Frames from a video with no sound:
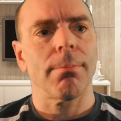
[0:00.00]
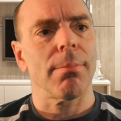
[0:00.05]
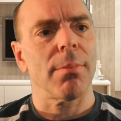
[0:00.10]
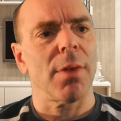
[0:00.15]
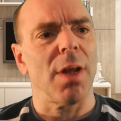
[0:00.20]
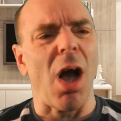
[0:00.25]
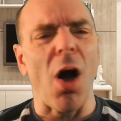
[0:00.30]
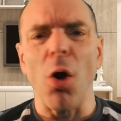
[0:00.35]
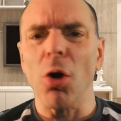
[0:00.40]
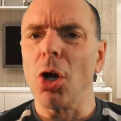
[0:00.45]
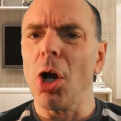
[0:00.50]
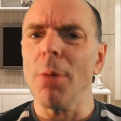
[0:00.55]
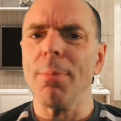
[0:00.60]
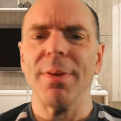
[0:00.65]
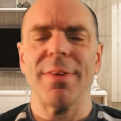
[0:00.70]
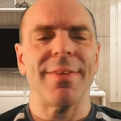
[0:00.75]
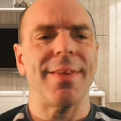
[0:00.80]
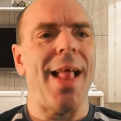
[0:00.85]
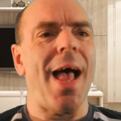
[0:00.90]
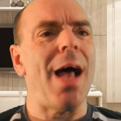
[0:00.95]
how come
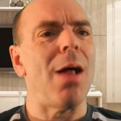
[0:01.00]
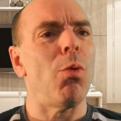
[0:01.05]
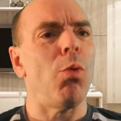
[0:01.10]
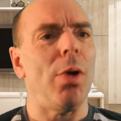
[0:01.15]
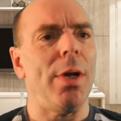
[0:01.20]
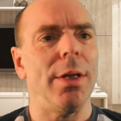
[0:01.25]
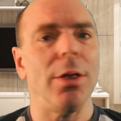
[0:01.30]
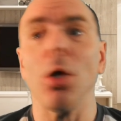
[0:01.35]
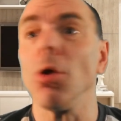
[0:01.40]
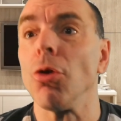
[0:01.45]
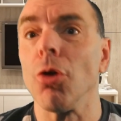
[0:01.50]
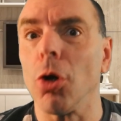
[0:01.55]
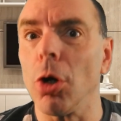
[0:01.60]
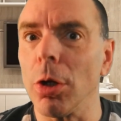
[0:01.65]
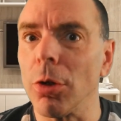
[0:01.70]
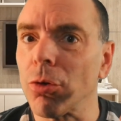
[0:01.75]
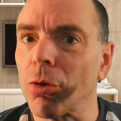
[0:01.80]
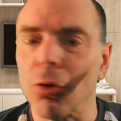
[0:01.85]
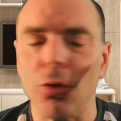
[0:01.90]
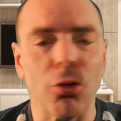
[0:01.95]
it's that way? Now you're going
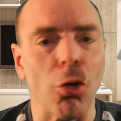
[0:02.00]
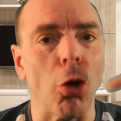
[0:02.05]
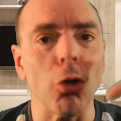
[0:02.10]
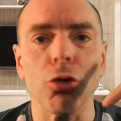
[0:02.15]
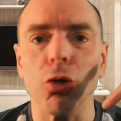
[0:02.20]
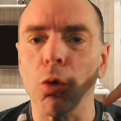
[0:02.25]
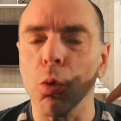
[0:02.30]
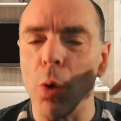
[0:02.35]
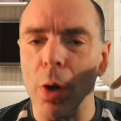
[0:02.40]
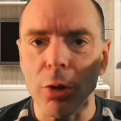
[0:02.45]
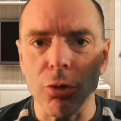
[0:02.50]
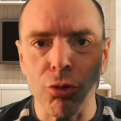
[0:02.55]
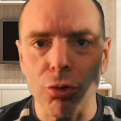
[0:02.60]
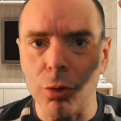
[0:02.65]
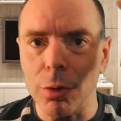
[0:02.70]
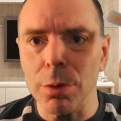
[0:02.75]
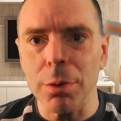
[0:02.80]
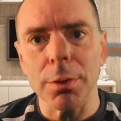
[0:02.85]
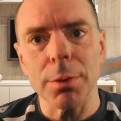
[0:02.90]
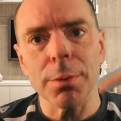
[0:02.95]
to start to question.